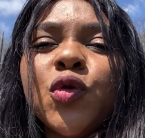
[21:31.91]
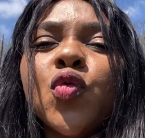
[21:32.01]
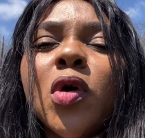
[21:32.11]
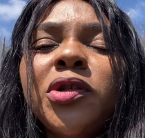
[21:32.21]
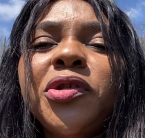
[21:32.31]

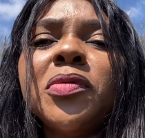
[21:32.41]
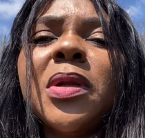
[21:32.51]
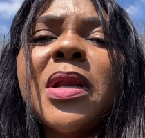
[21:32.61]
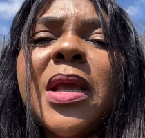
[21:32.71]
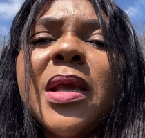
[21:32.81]
what you
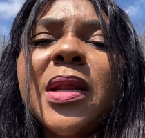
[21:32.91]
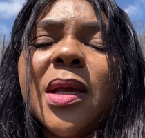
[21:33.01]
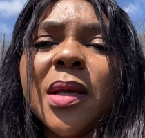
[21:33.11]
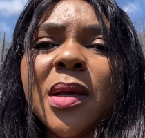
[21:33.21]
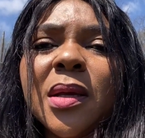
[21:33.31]
need
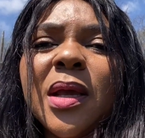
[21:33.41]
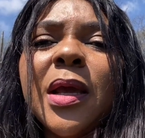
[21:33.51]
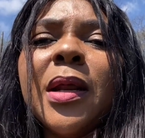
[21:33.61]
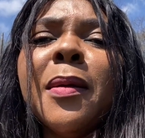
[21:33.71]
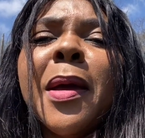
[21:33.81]

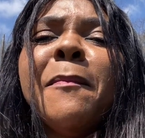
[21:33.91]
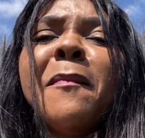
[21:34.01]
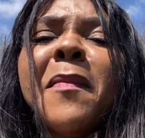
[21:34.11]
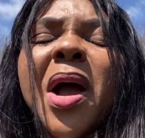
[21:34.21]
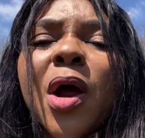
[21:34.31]
in a
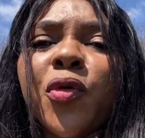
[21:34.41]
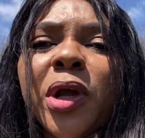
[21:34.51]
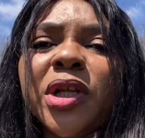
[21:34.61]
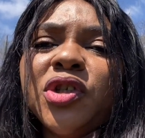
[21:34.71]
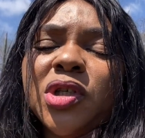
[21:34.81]

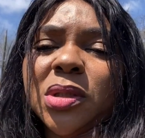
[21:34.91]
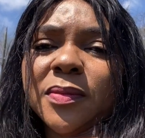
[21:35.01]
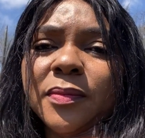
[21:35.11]
marriage,